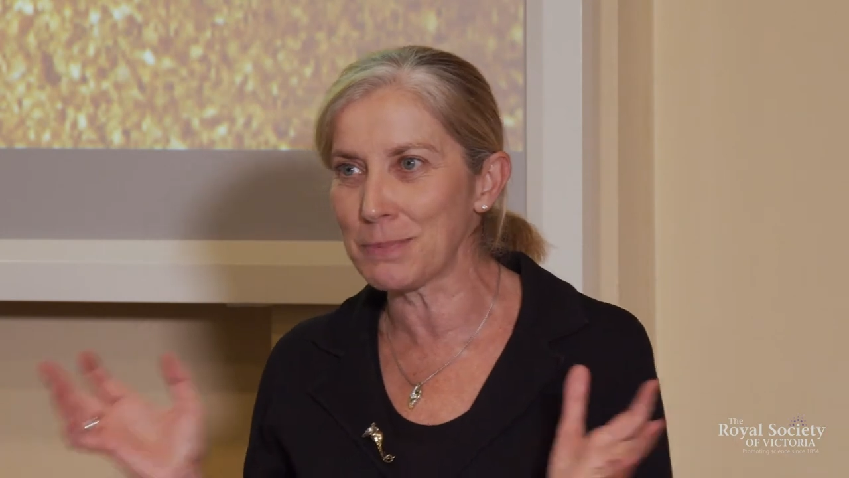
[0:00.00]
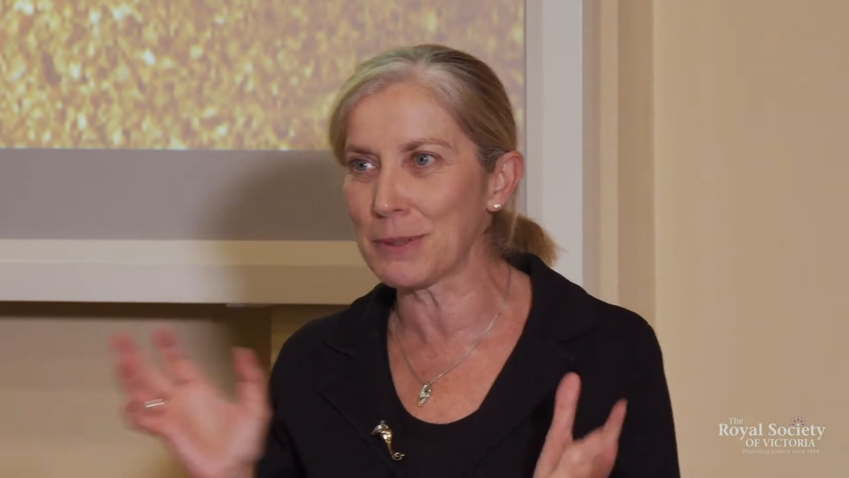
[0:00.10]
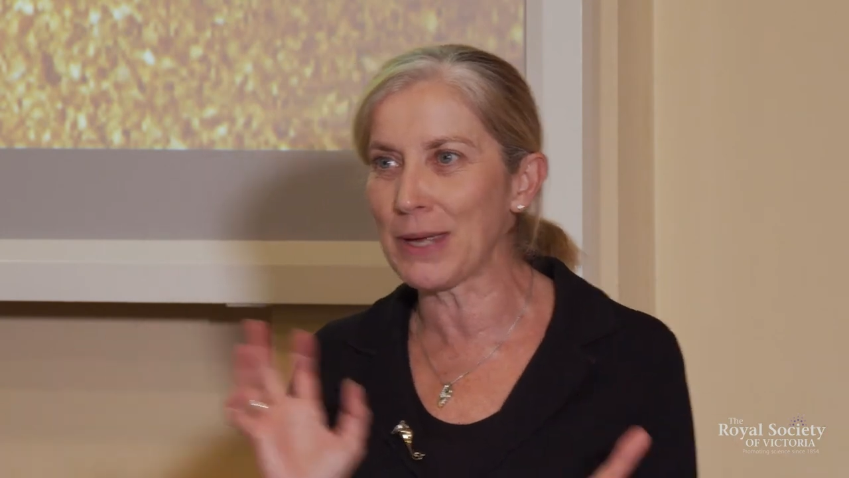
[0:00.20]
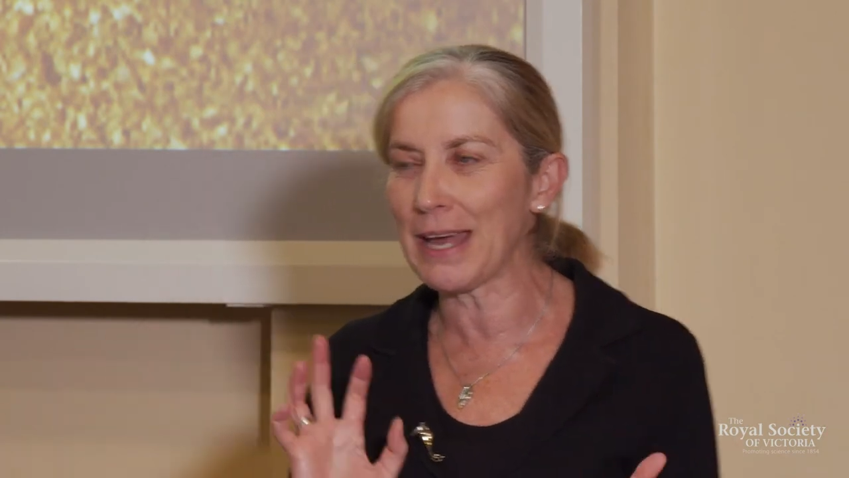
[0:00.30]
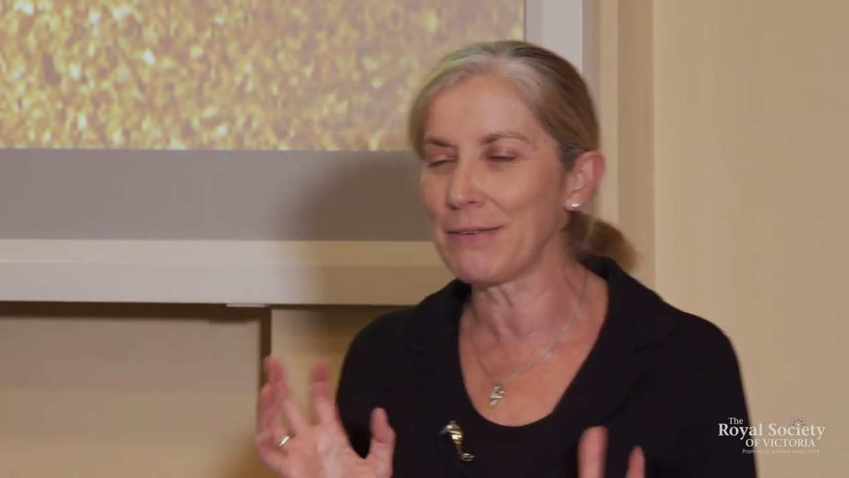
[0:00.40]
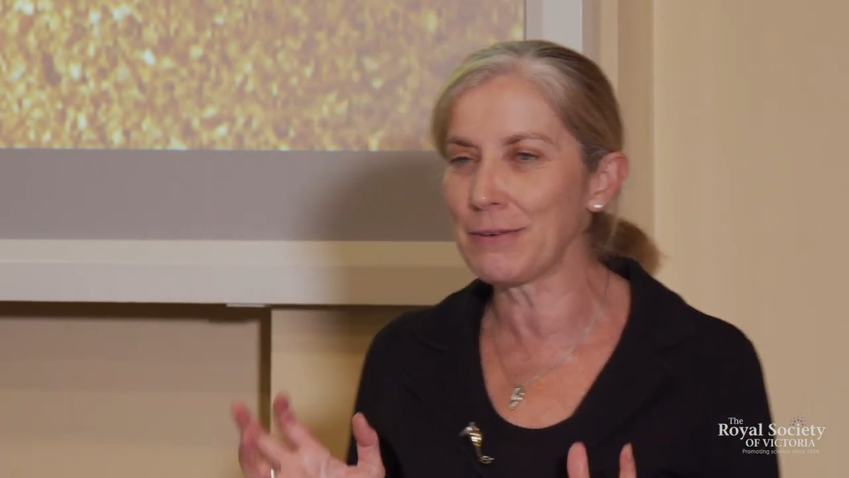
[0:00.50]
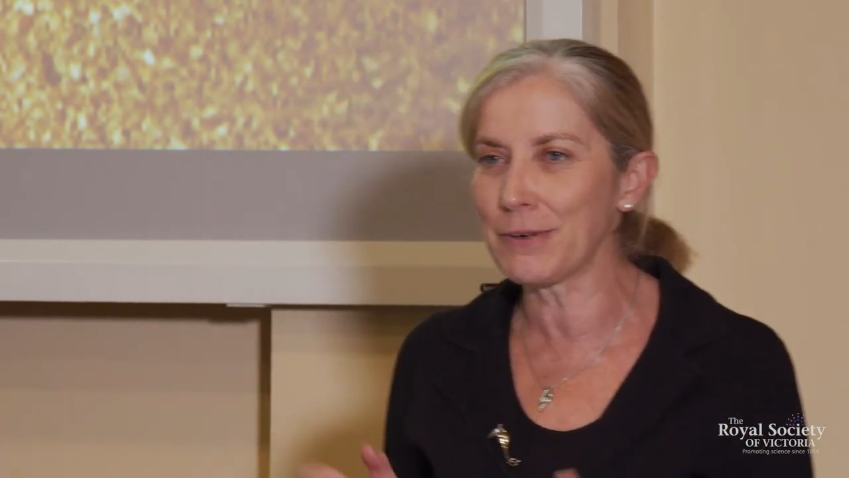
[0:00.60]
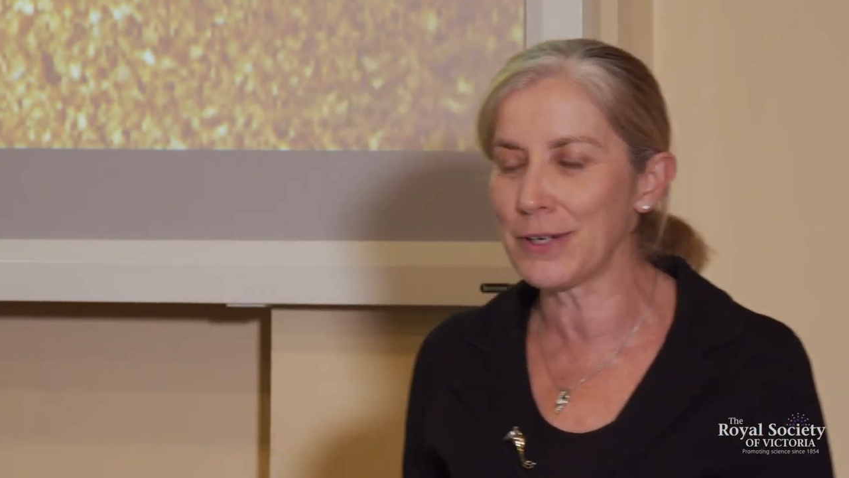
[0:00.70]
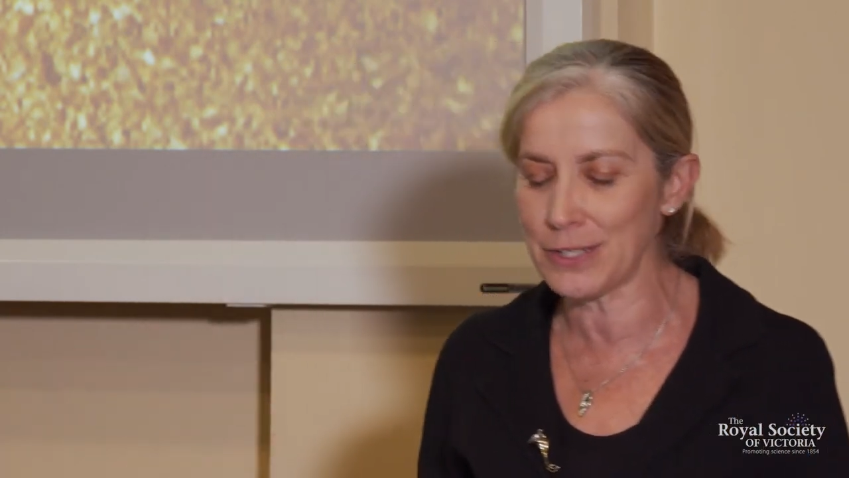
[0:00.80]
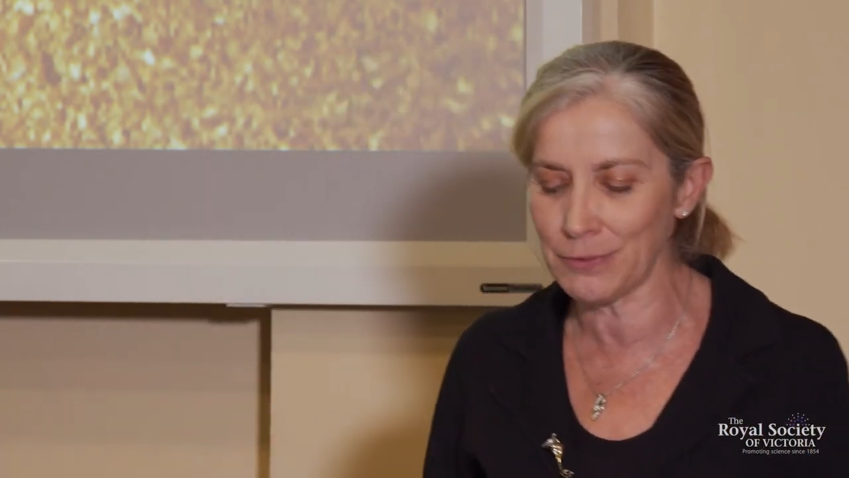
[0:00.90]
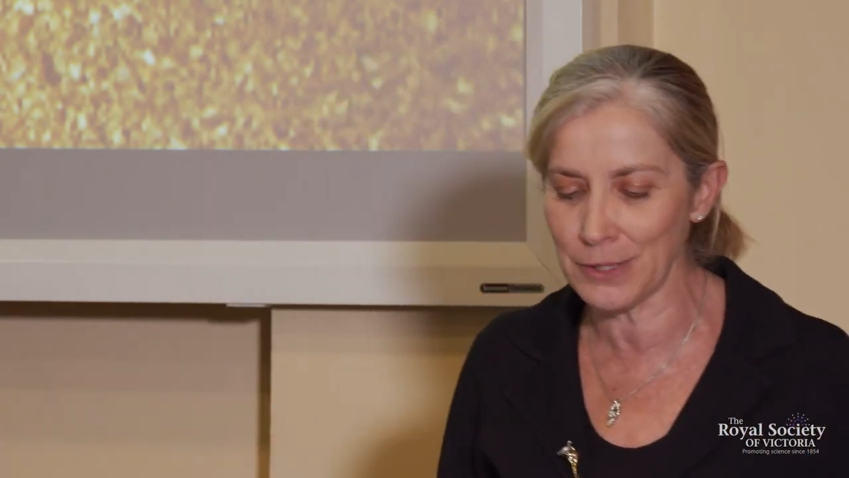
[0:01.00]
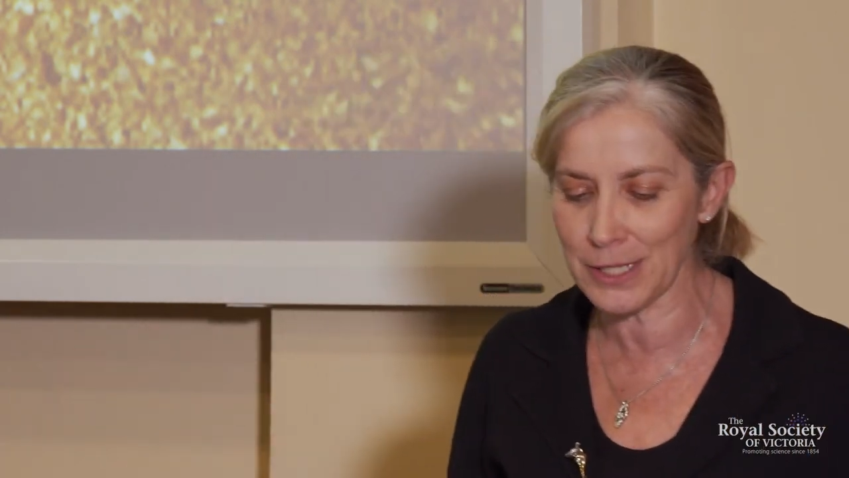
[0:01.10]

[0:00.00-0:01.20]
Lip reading: but we're having very different